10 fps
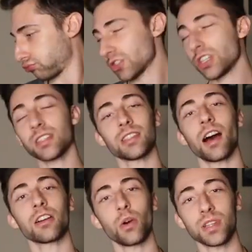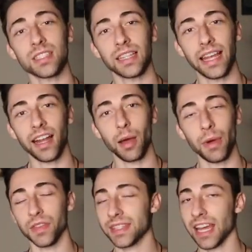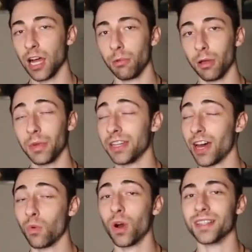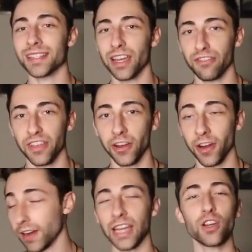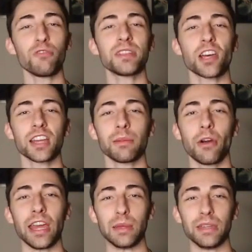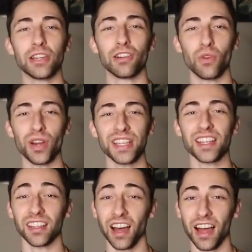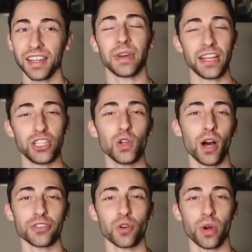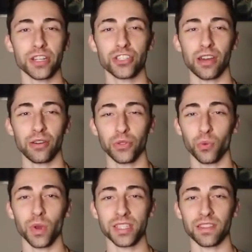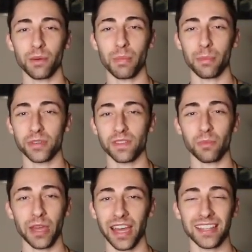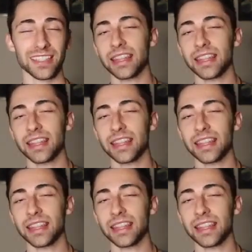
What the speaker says: She is not going to let up on this album, not once, I fear. I know I've been talking about Amy and her voice a lot, but I do also want to shout out the rest of the members of the band.